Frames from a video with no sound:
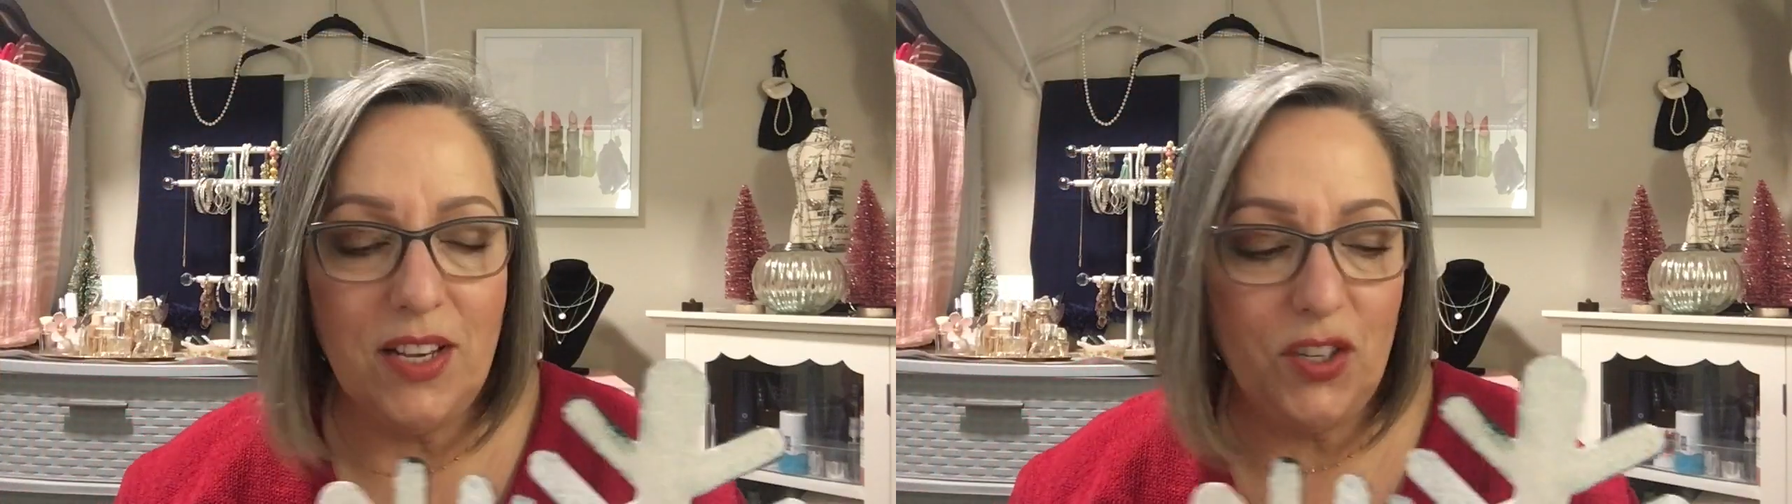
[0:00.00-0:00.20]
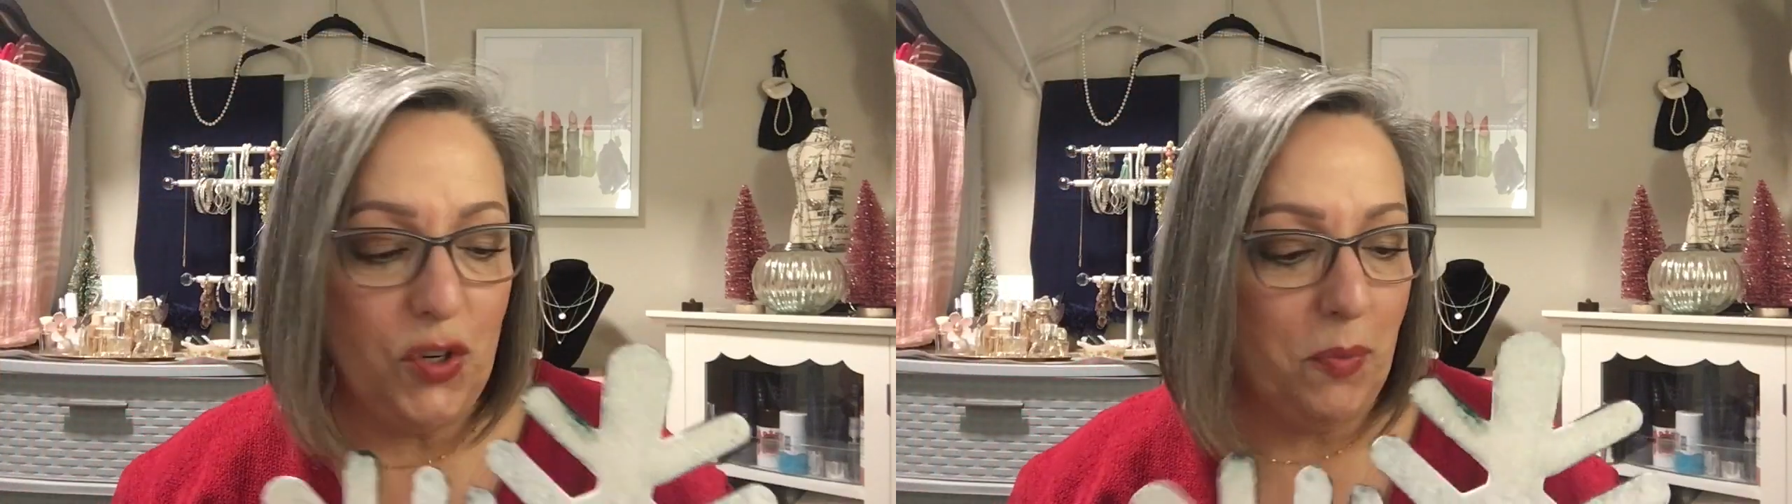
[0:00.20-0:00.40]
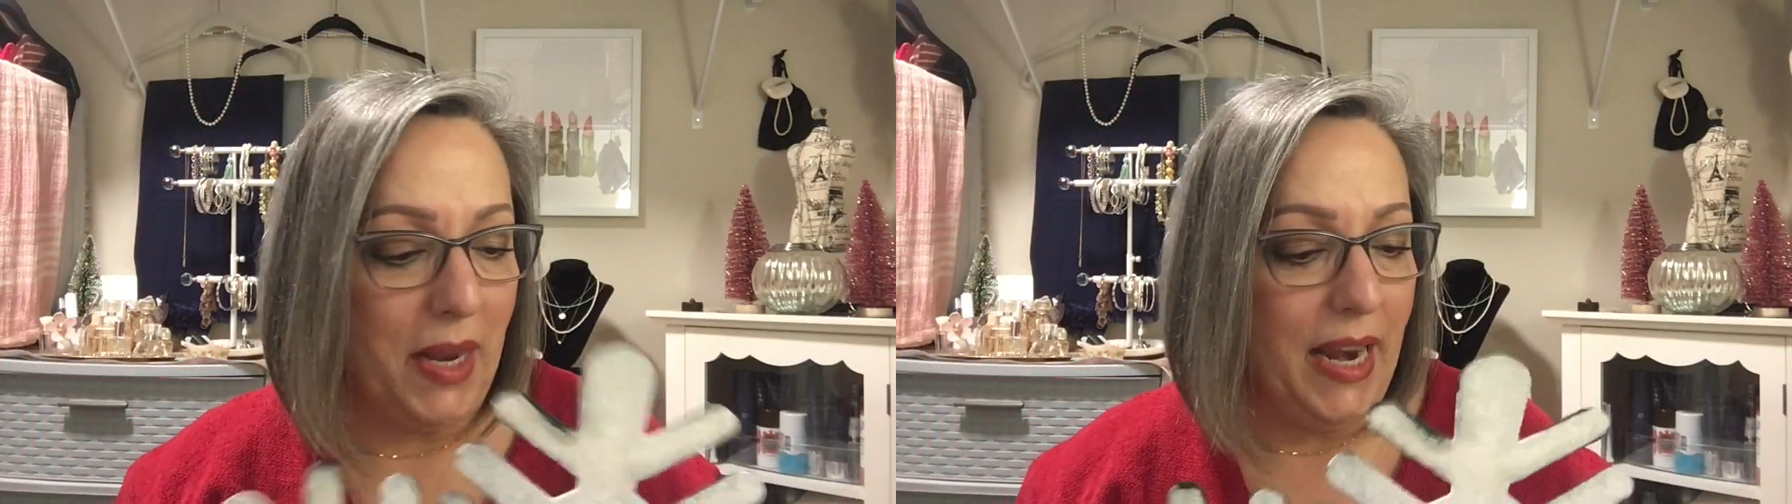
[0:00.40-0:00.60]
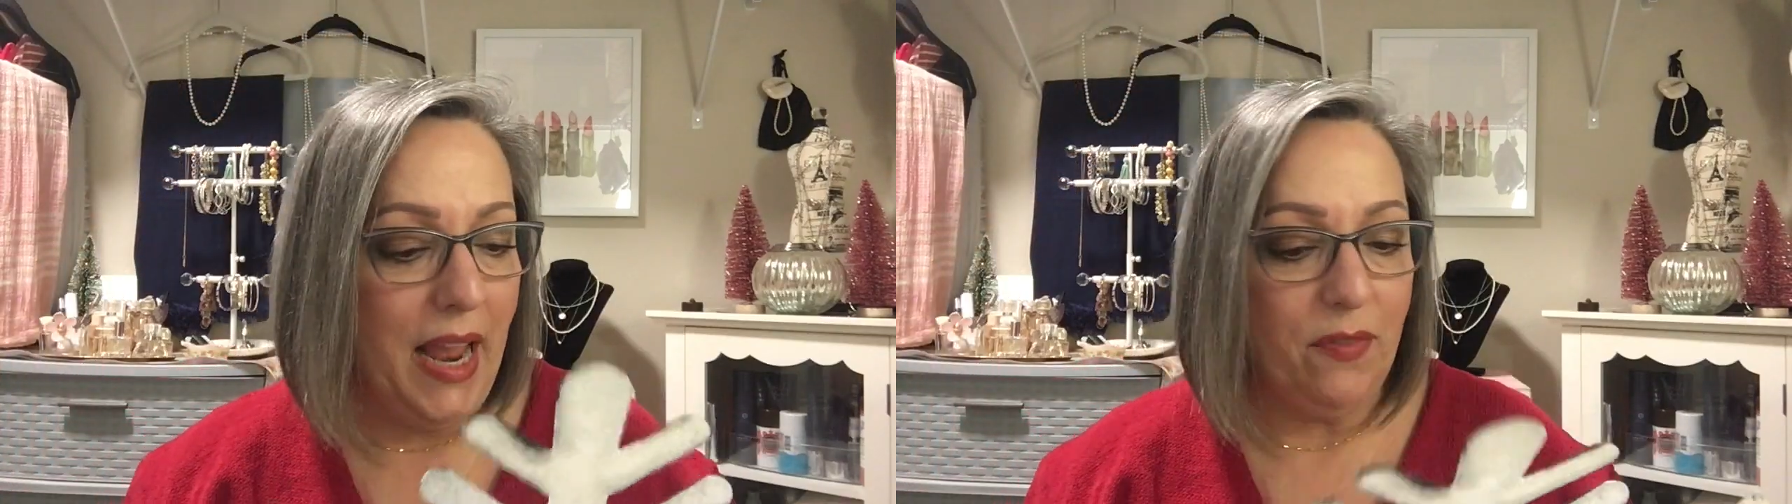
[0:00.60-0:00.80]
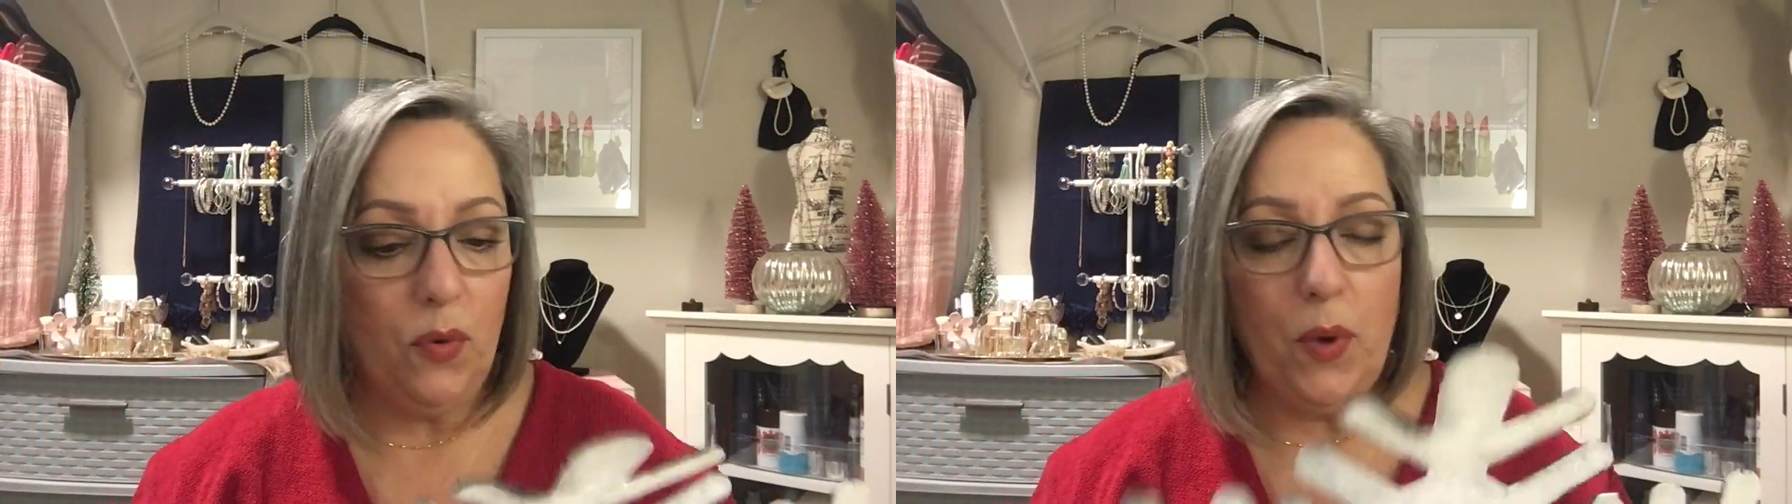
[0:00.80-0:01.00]
that you might
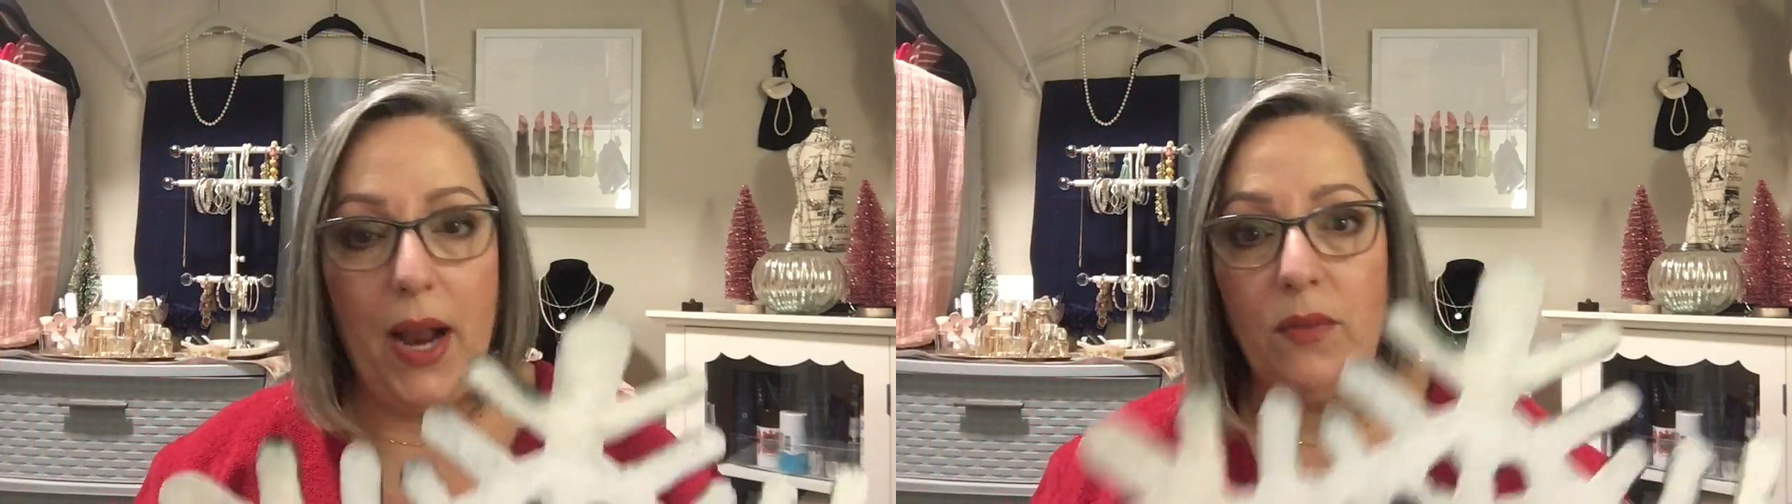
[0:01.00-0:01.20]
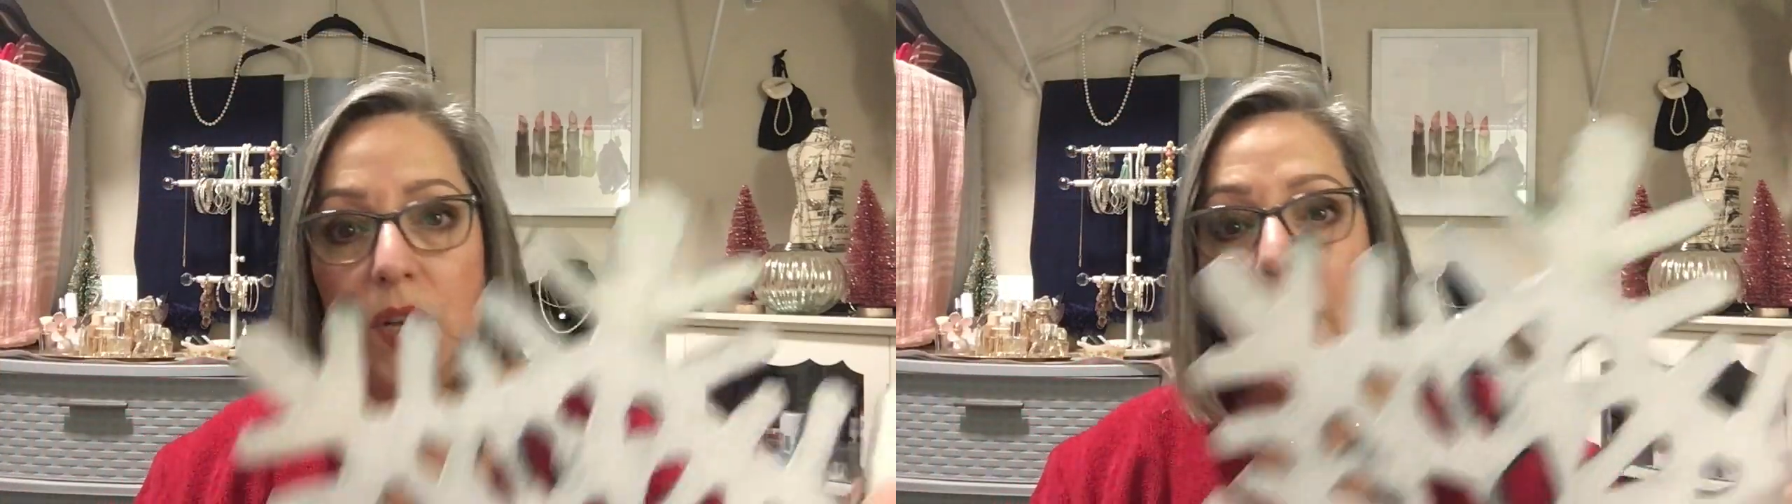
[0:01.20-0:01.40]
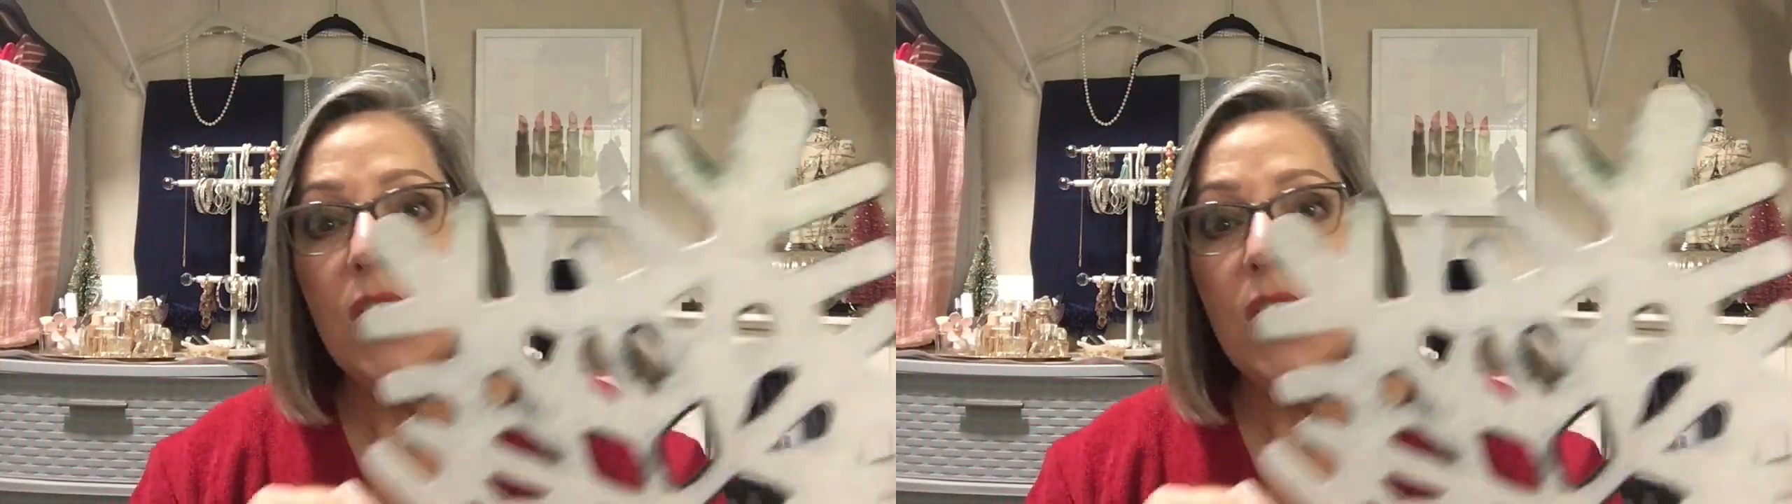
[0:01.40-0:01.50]
have around.